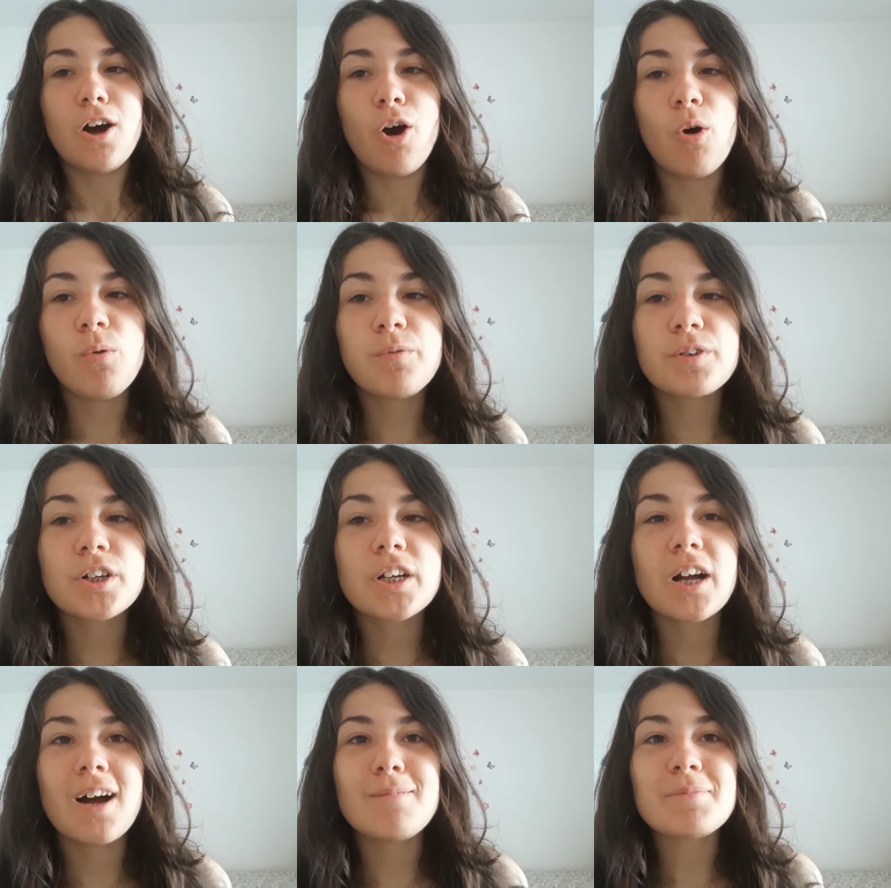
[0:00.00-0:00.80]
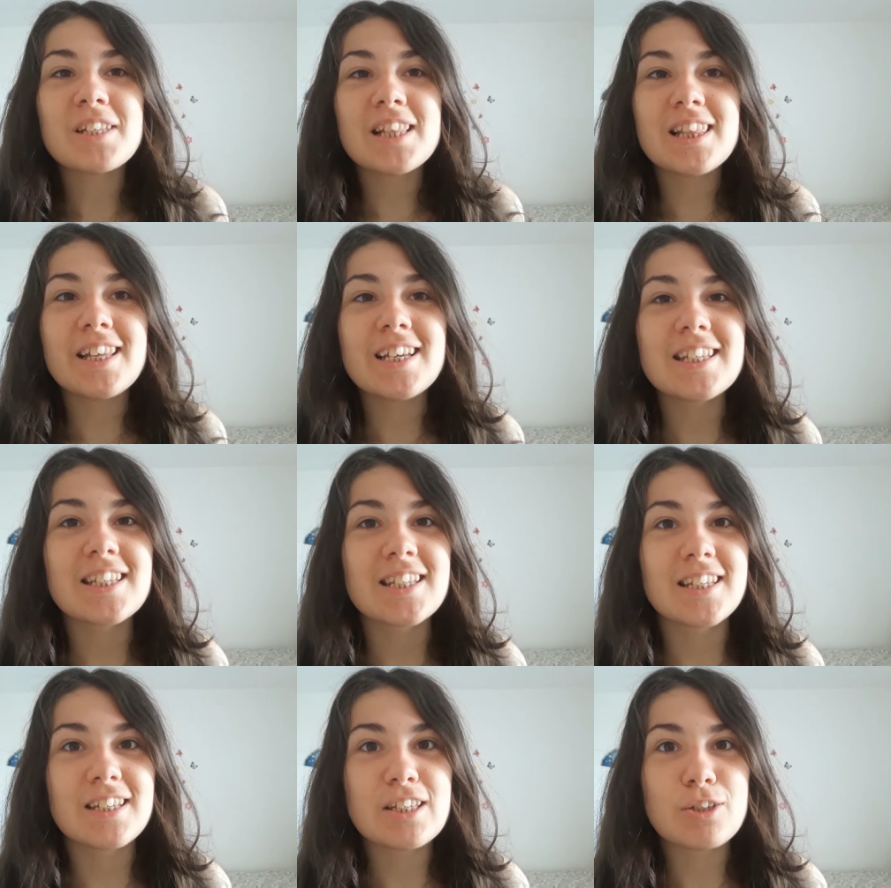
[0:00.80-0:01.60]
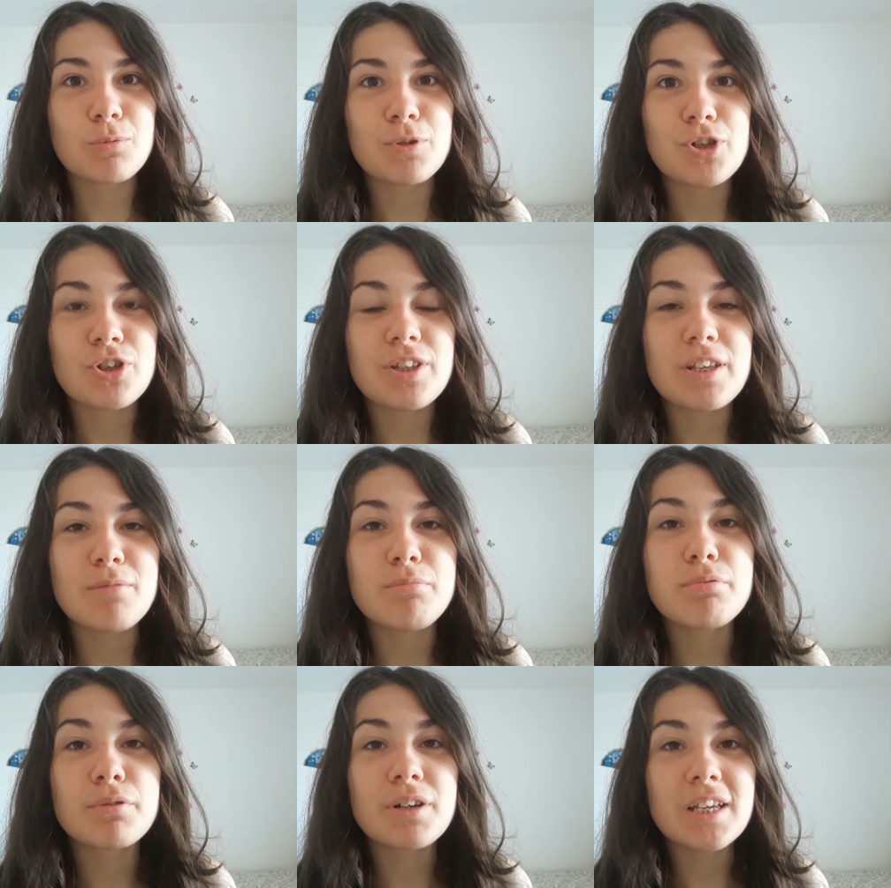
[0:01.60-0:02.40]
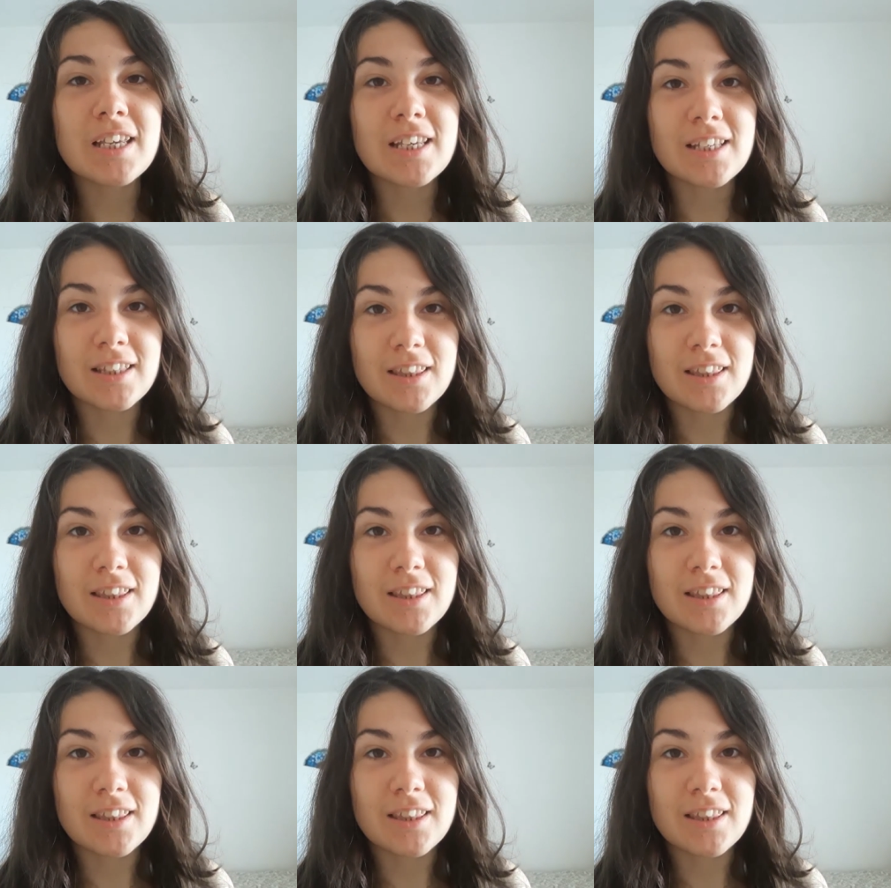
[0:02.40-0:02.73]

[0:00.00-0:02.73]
overcome the lessons which they bring,